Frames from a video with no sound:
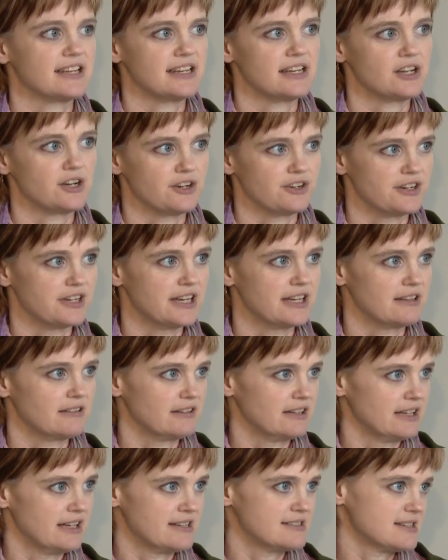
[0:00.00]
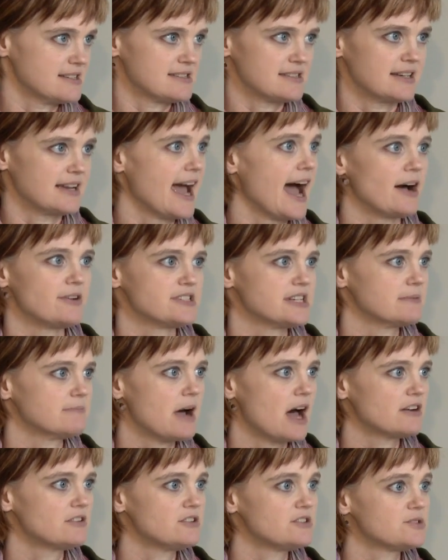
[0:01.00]
any currently existing housing
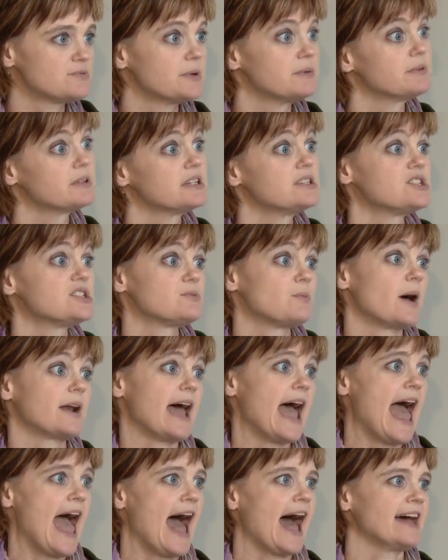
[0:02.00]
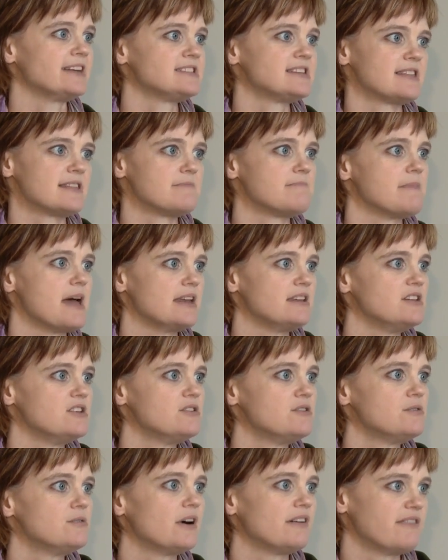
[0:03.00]
models. We really just want to add to the
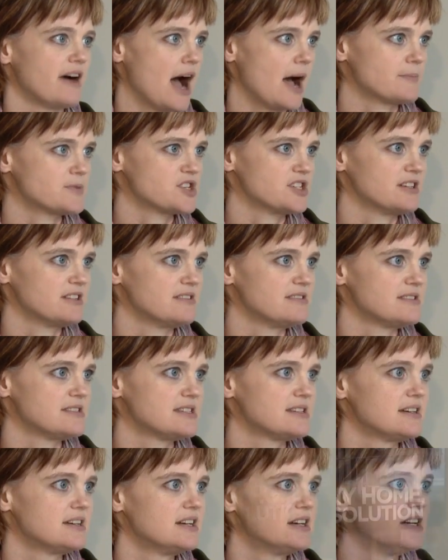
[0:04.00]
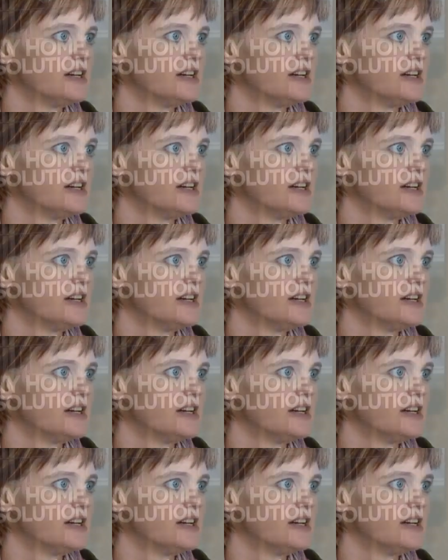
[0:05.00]
menu of options